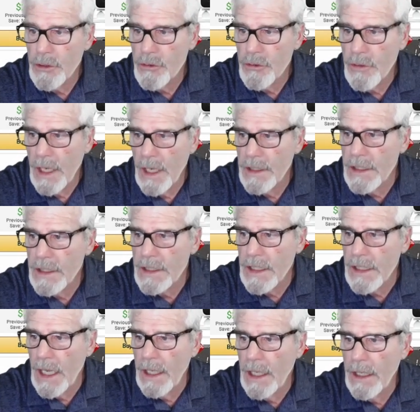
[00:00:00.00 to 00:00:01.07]
you to try this
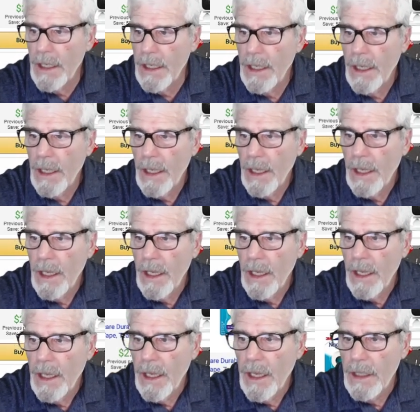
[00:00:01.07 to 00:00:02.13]
site.
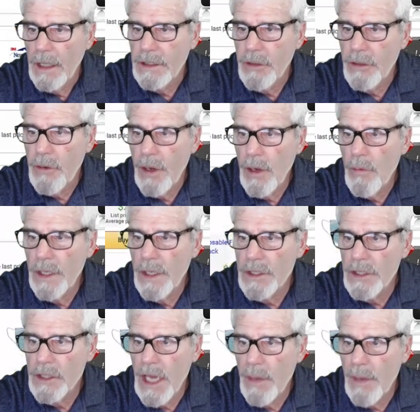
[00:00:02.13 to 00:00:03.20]
It's a great way
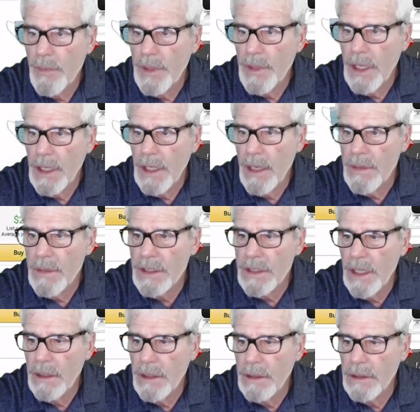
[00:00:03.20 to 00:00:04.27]
to shop on
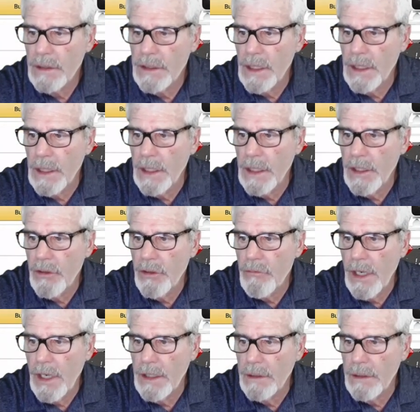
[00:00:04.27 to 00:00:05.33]
Amazon. It's going to link you
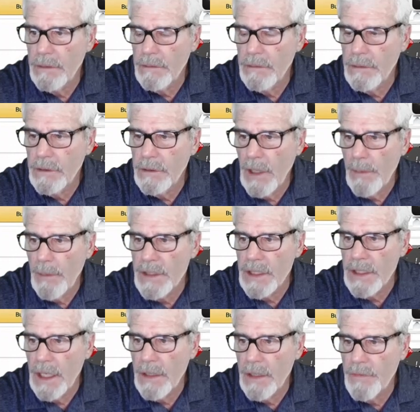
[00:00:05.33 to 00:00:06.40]
right to
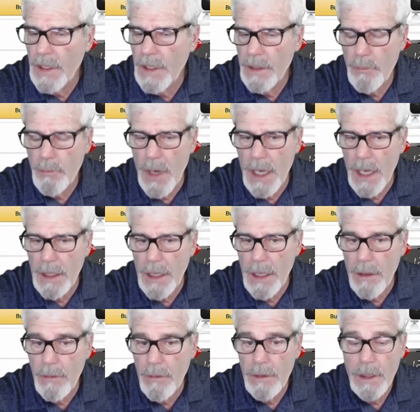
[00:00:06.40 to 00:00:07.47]
Amazon. If you hit buy
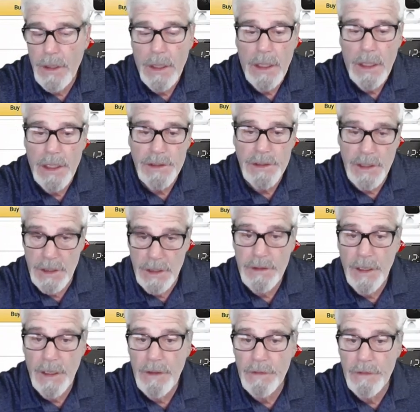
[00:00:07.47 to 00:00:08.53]
now, it's going to
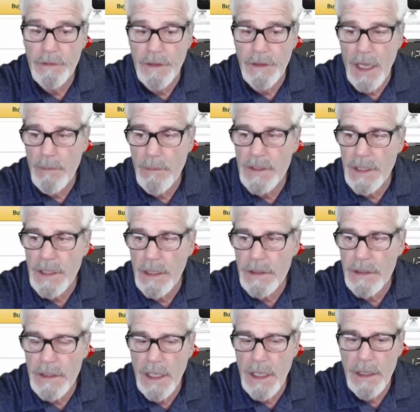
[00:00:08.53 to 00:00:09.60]
take you to the
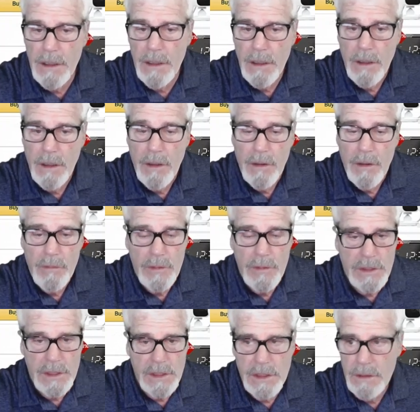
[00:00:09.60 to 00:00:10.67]
Amazon site,
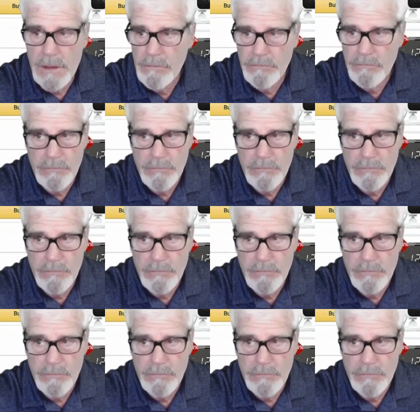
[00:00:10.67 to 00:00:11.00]
which is